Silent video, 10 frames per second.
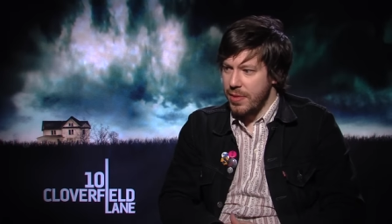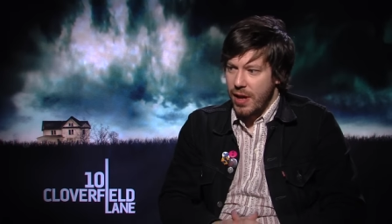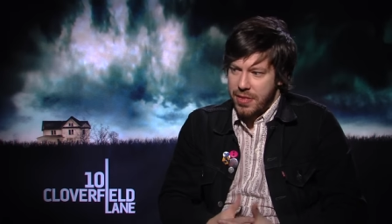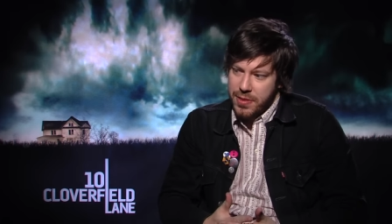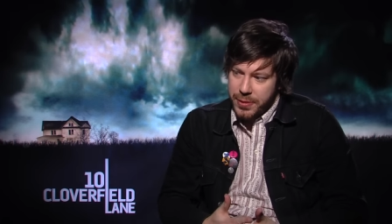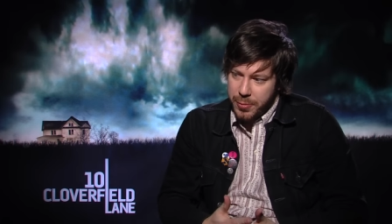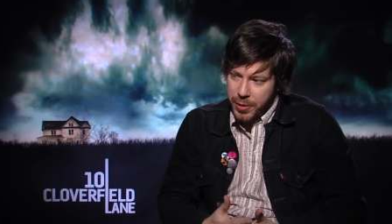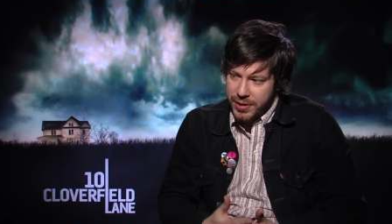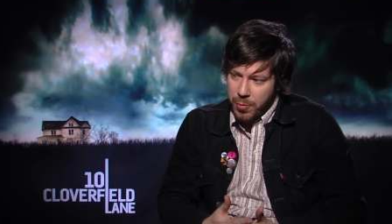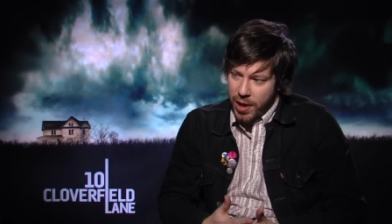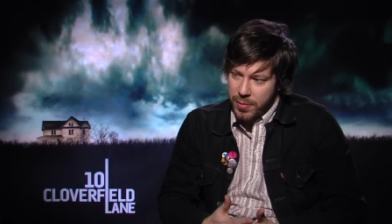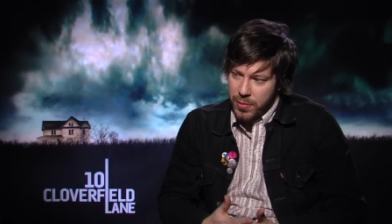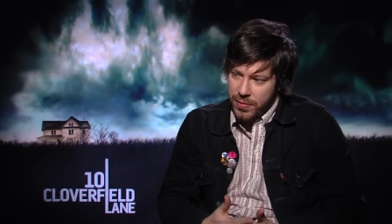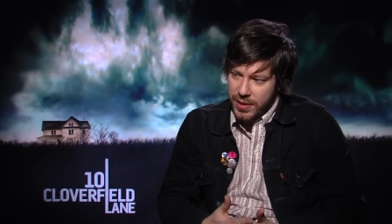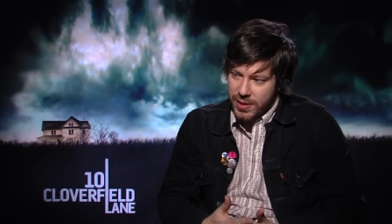I think there's a reason why the
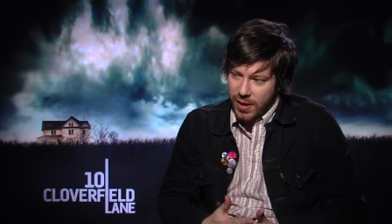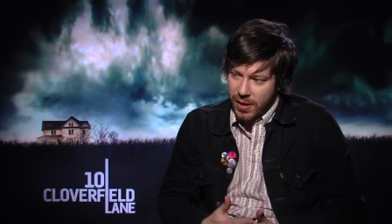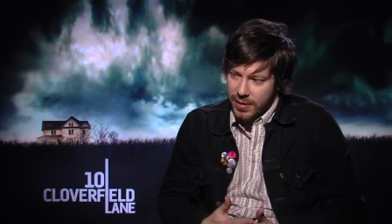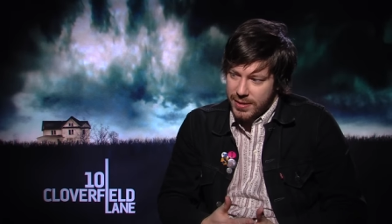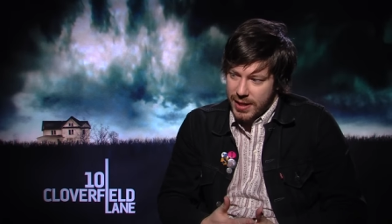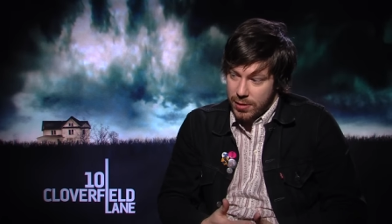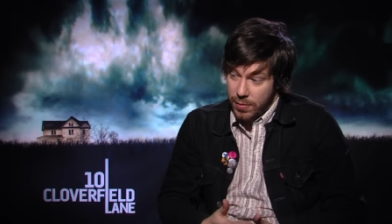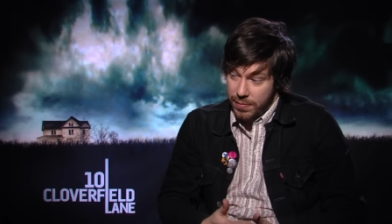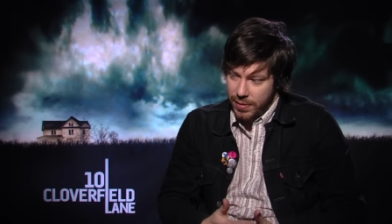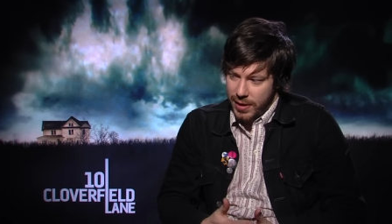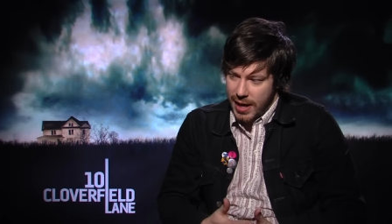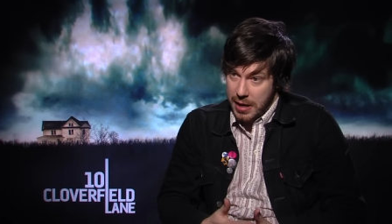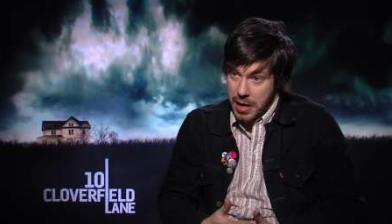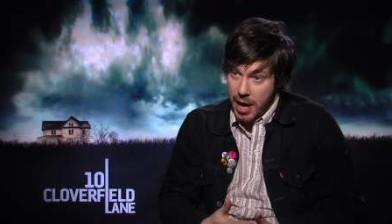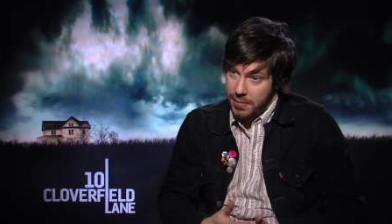movie is called 10 Cloverfield Lane
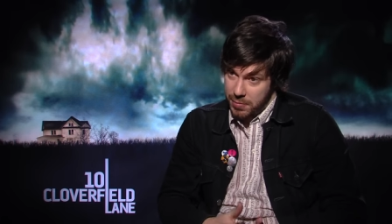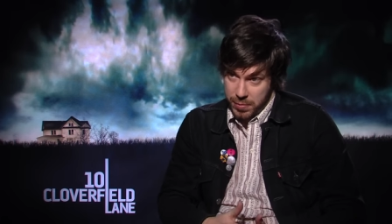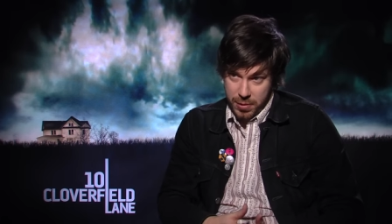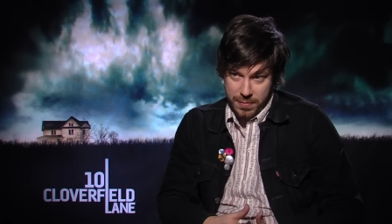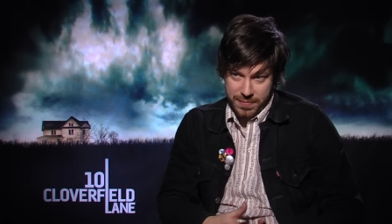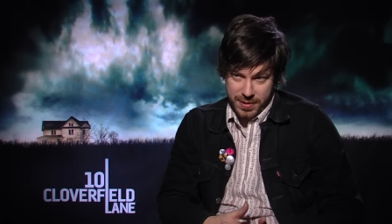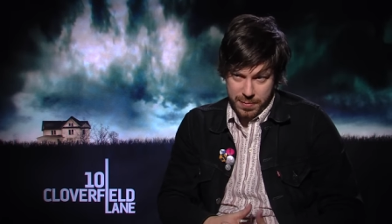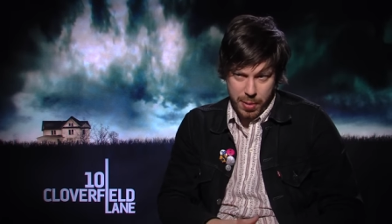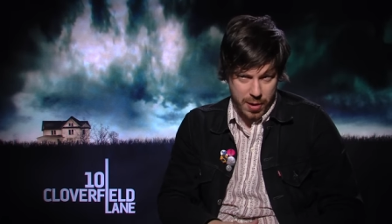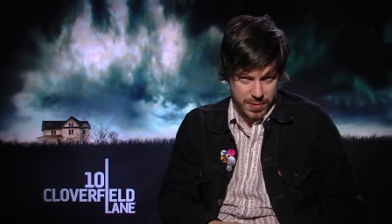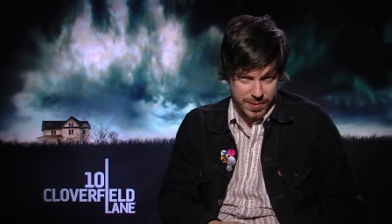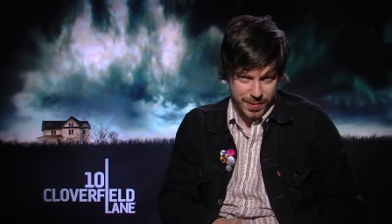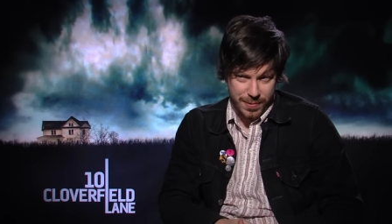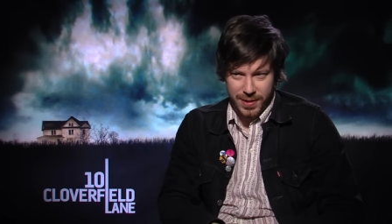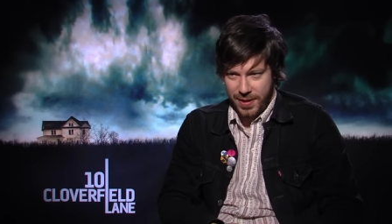and not Cloverfield Part
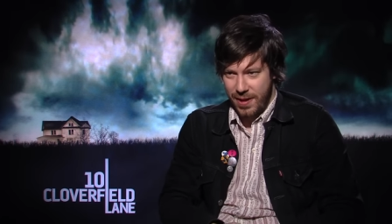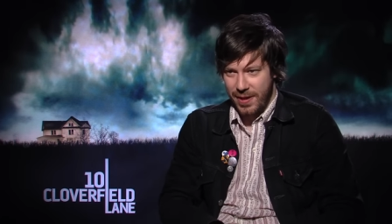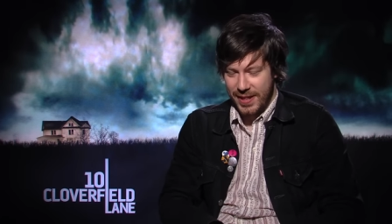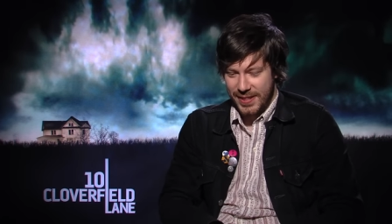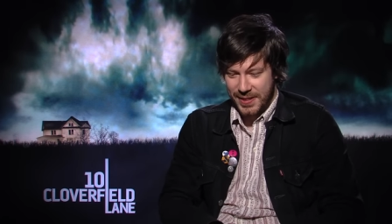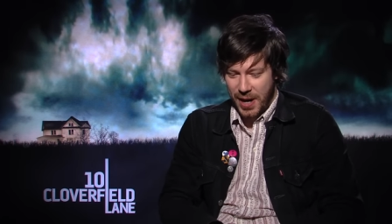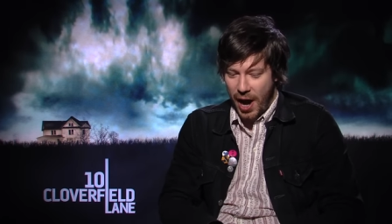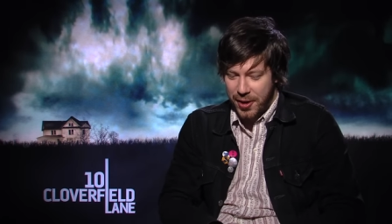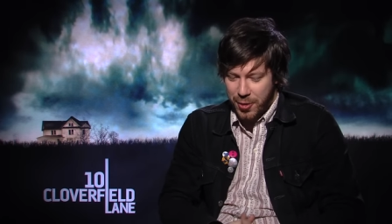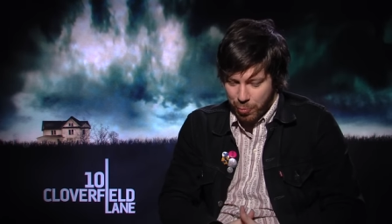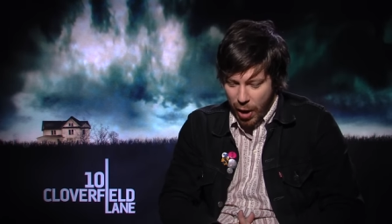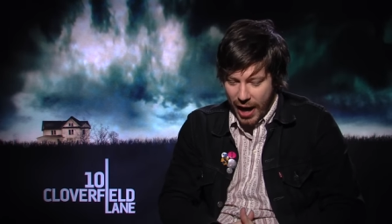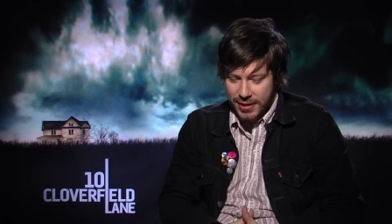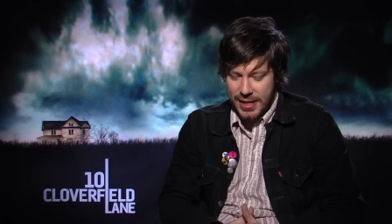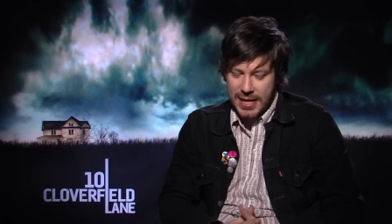2. You know, it's it's not a
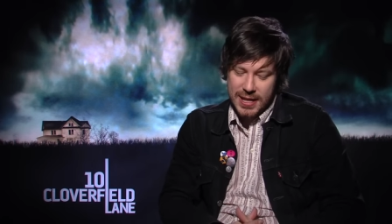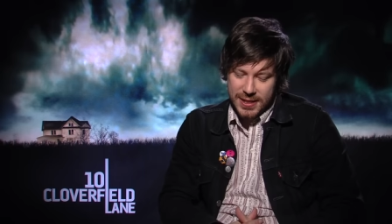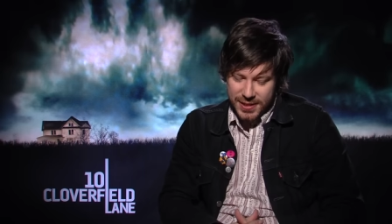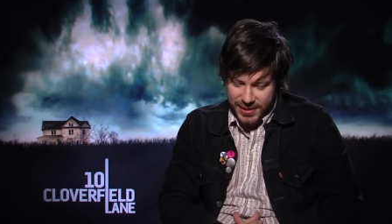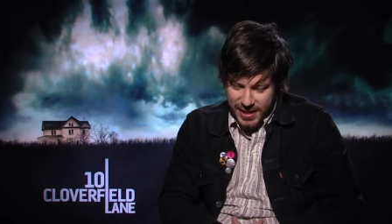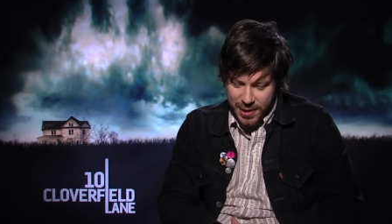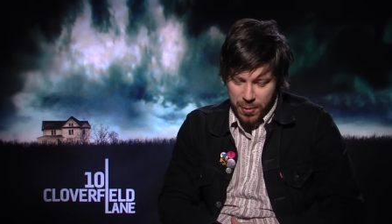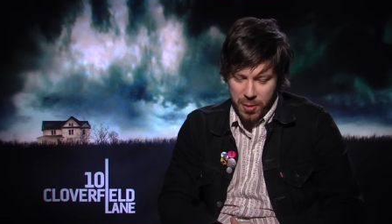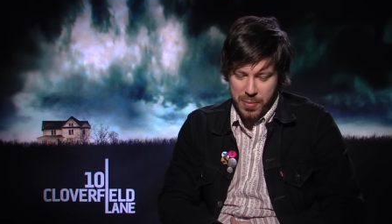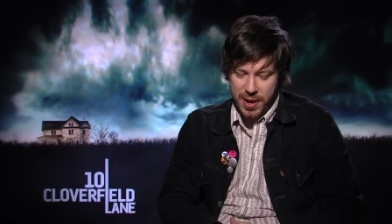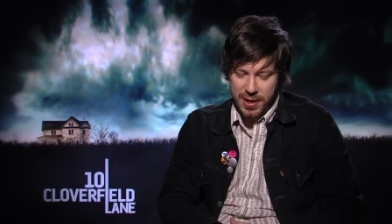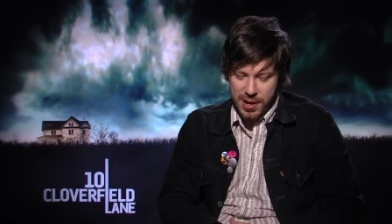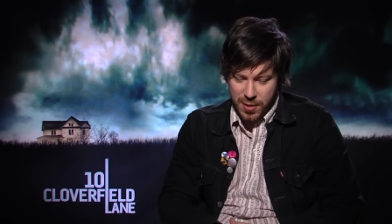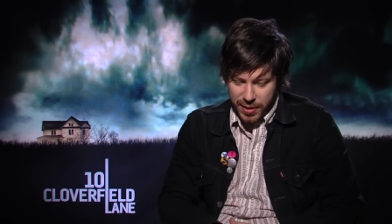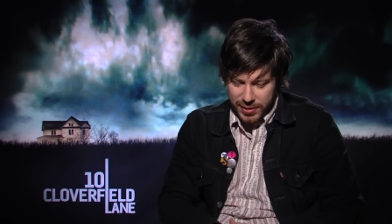direct sequel, but
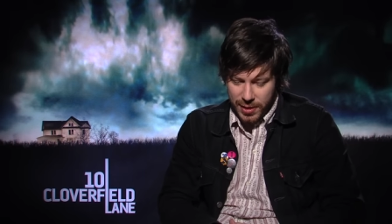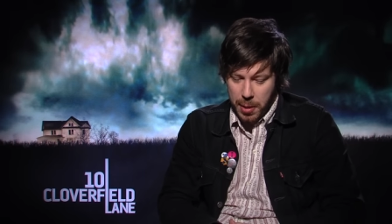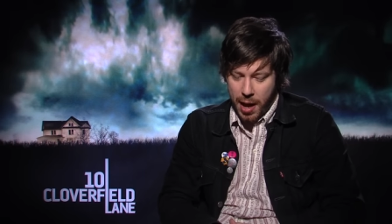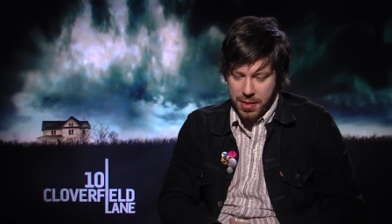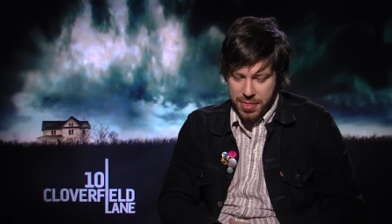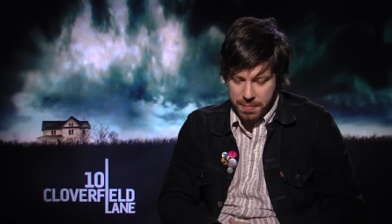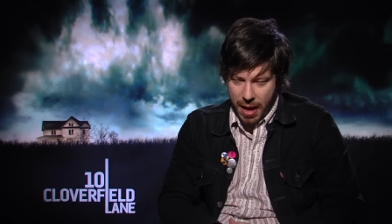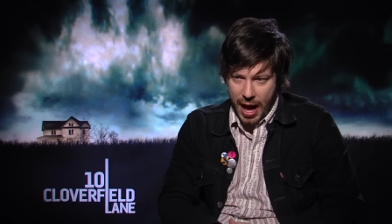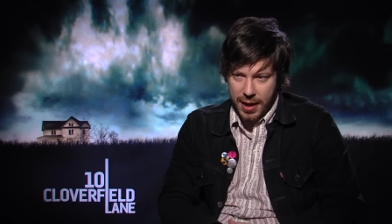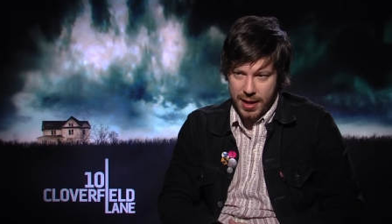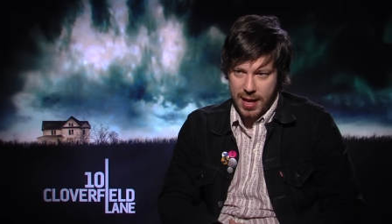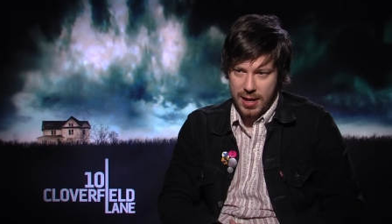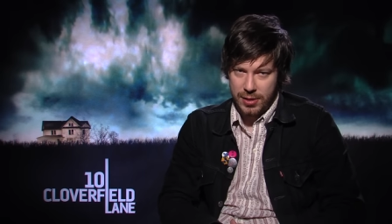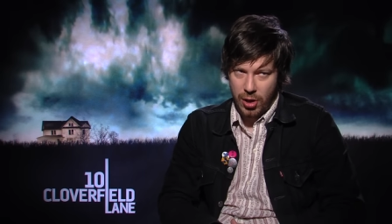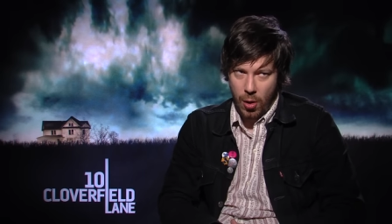you know, there's a lot of thematic
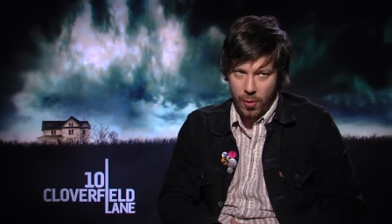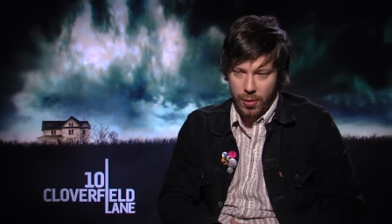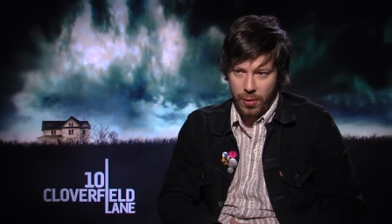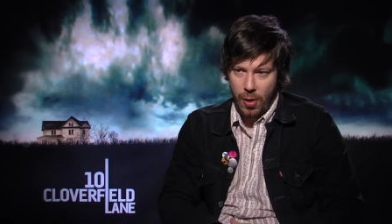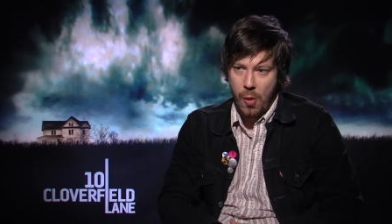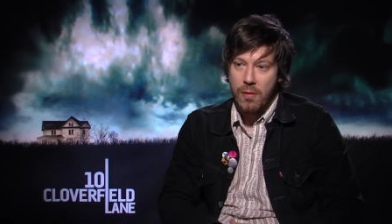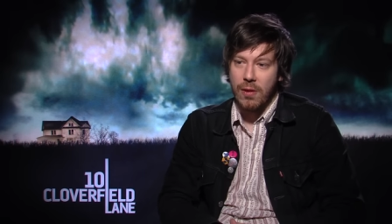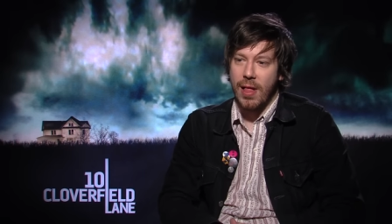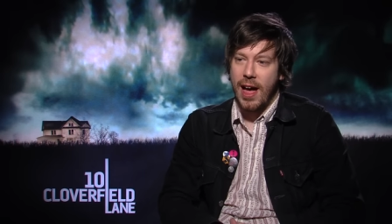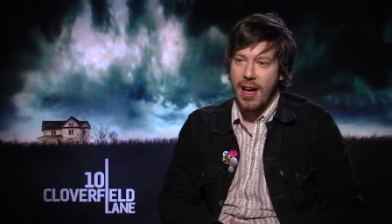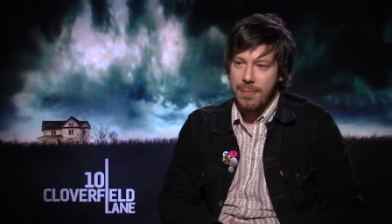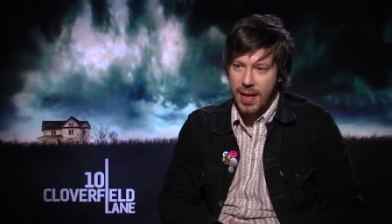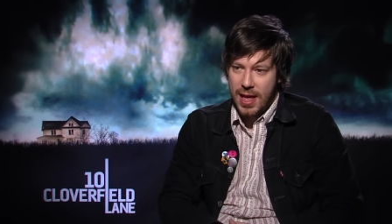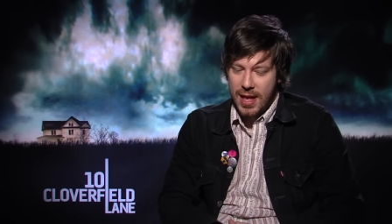and tonal overlap.